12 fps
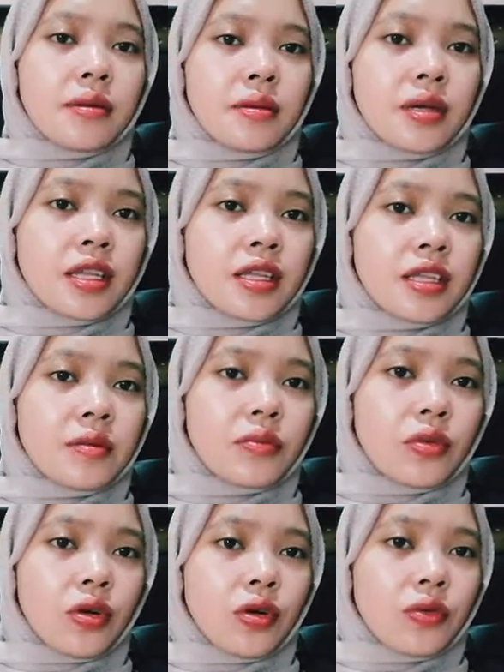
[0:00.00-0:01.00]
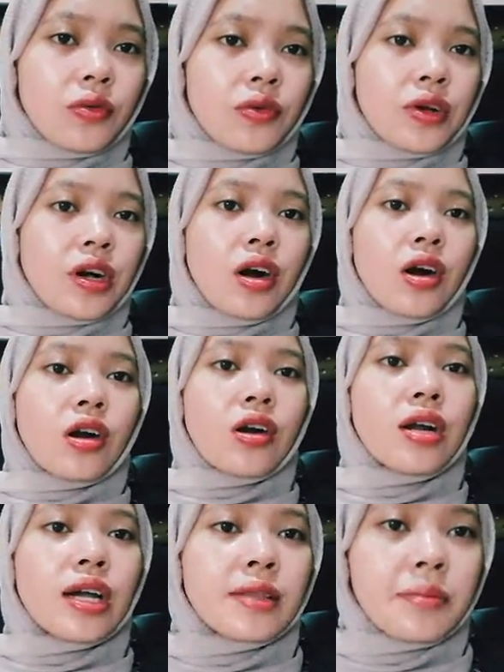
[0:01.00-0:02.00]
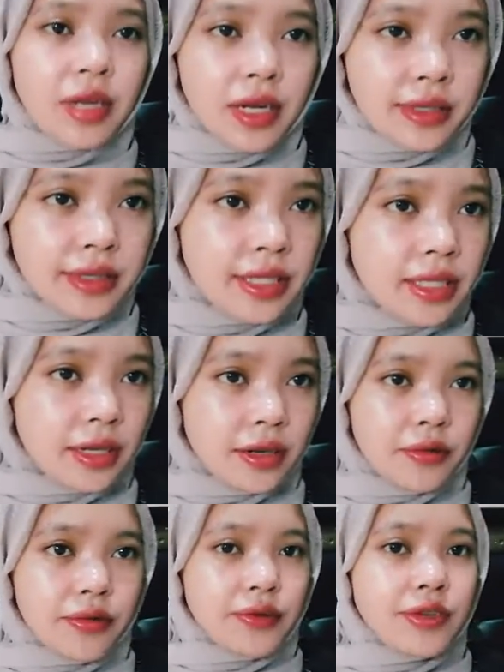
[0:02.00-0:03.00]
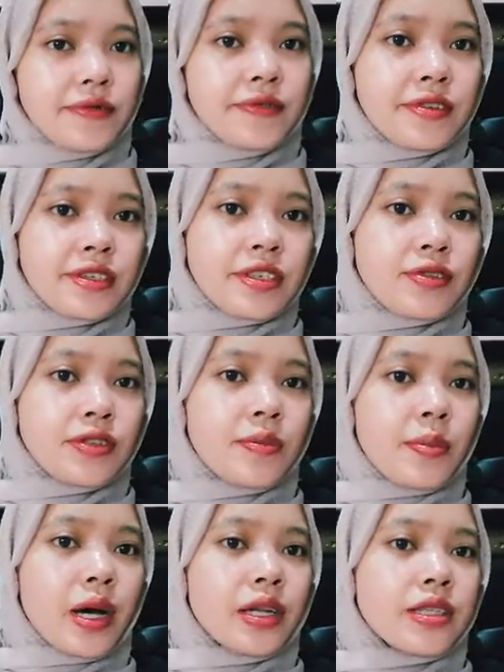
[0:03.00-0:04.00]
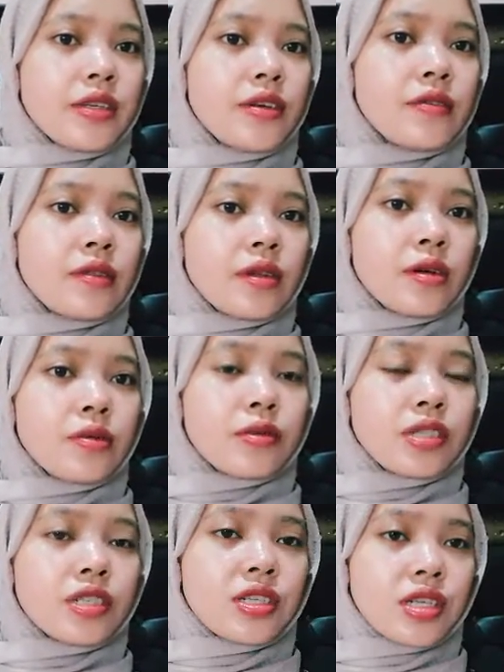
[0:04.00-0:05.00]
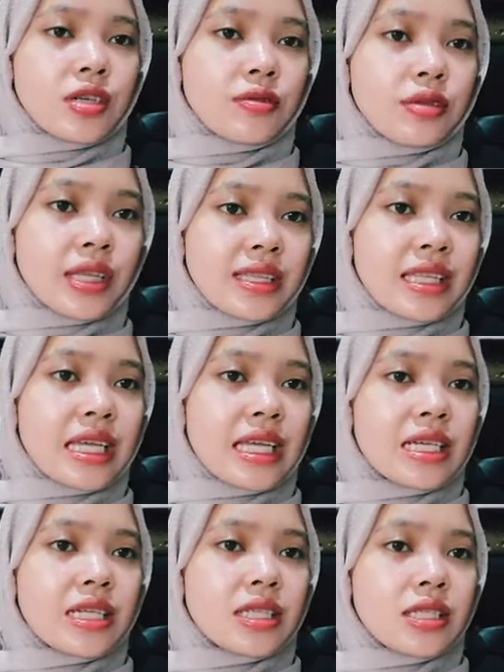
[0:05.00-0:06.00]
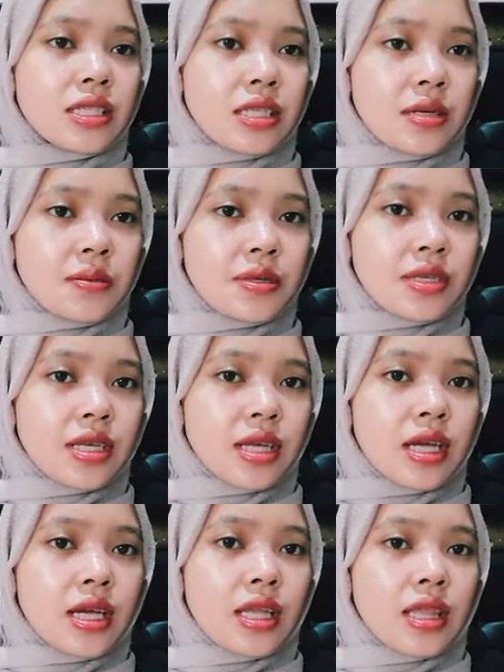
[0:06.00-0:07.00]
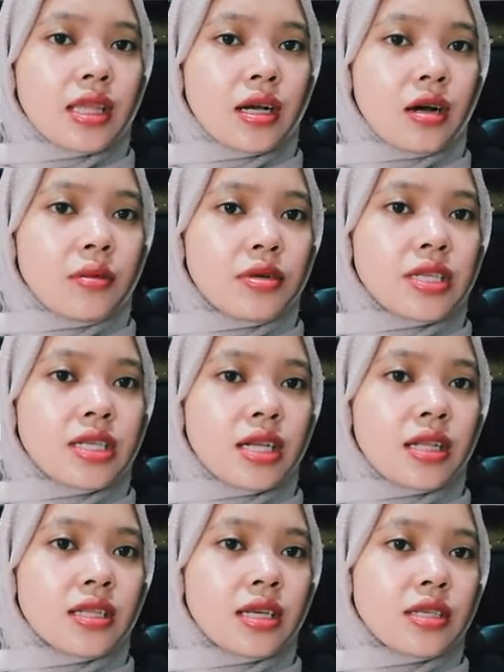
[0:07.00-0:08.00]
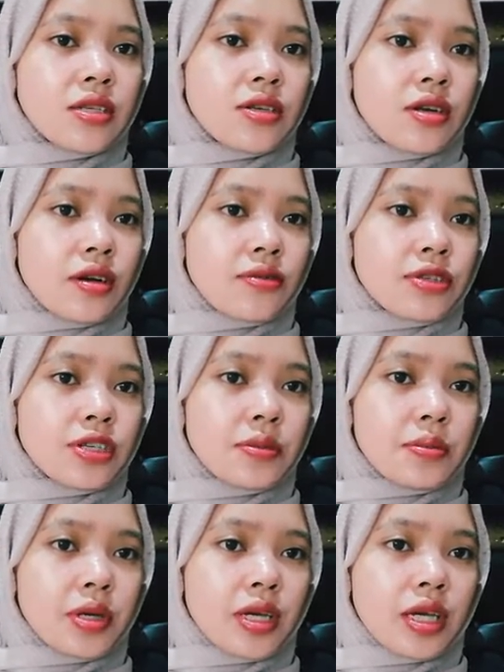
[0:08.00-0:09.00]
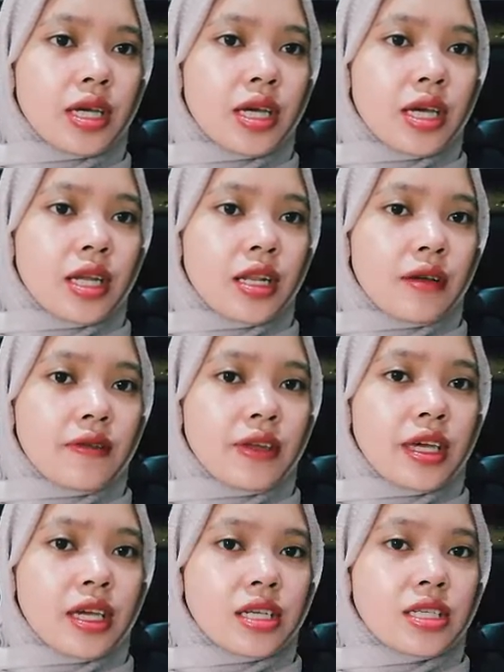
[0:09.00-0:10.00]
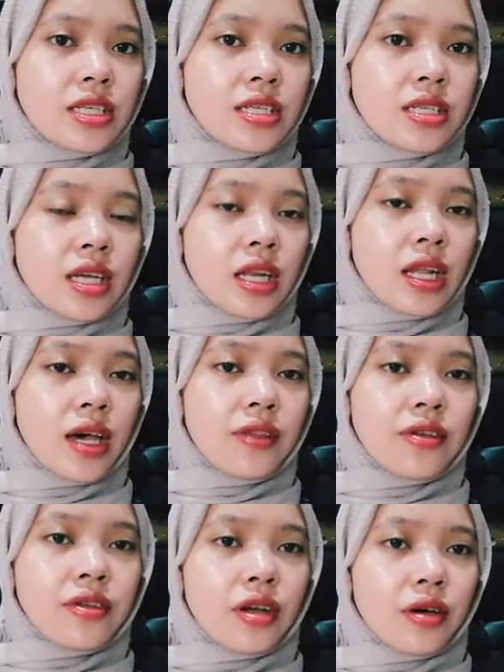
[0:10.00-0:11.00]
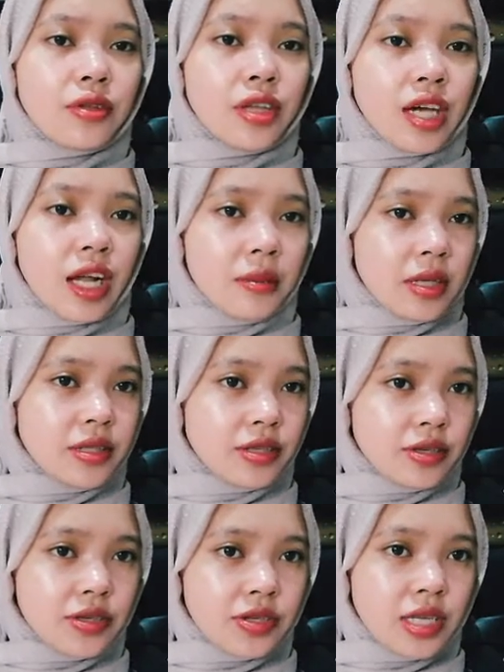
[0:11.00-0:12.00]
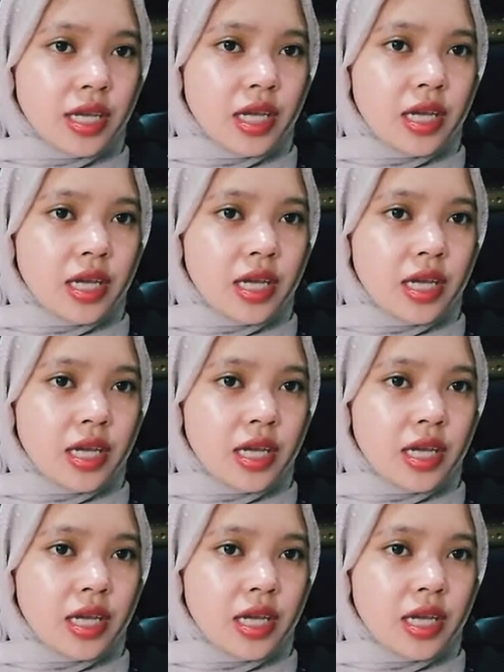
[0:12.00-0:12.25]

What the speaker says: Maritime law or admiralty law refers to the body of law which regulates ships, the commercial nature of shipping, navigations, and other nautical matters.